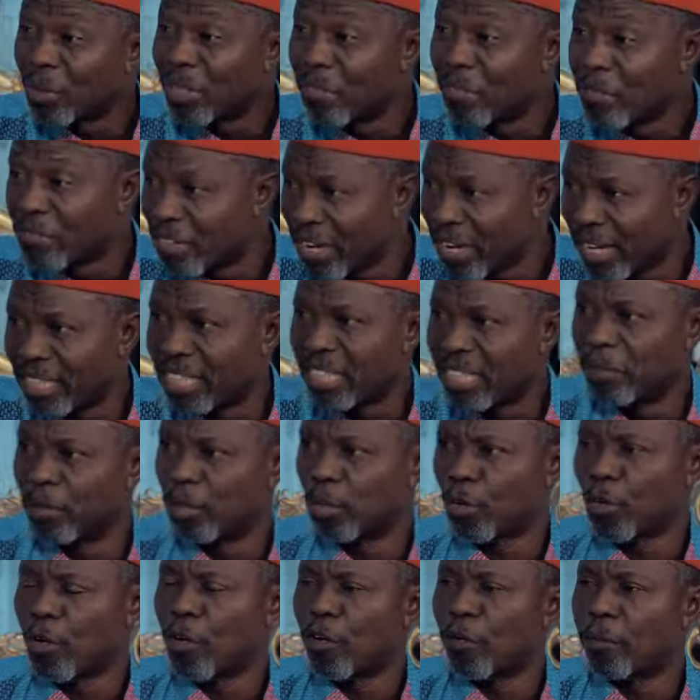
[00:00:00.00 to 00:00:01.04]
will invite him
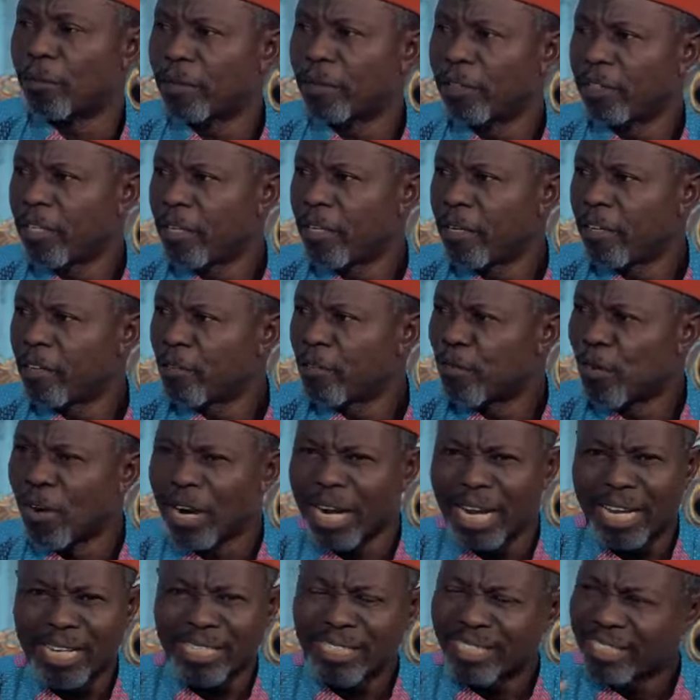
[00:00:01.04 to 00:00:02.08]
to come. For
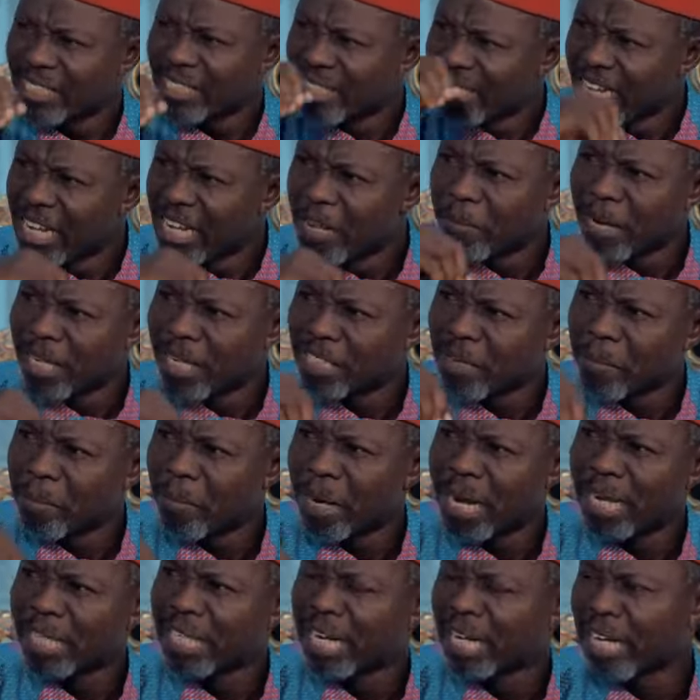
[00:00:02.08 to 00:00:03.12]
I see him as a
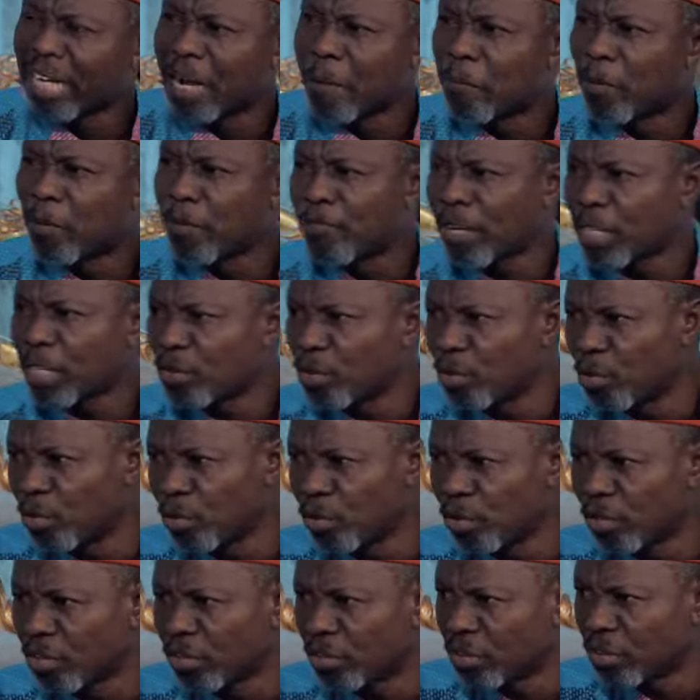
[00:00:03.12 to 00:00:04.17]
man that can prove a
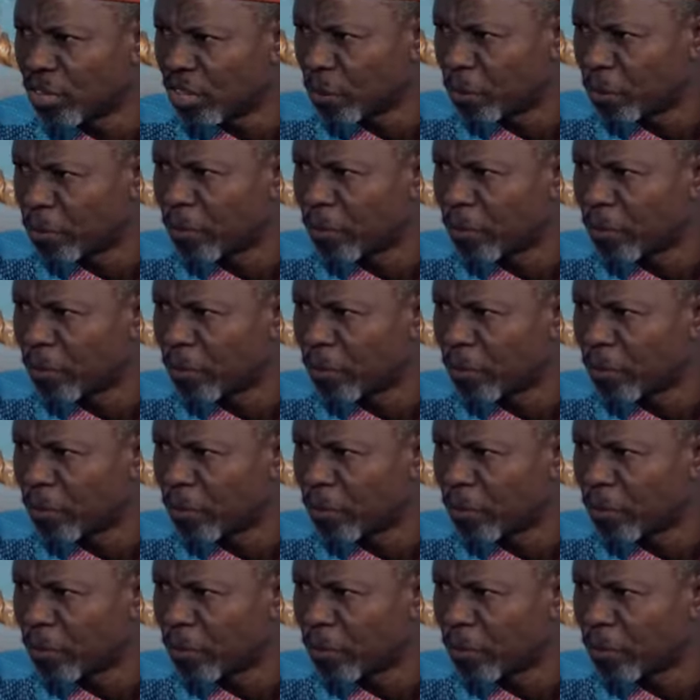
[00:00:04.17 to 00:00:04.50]
solution to this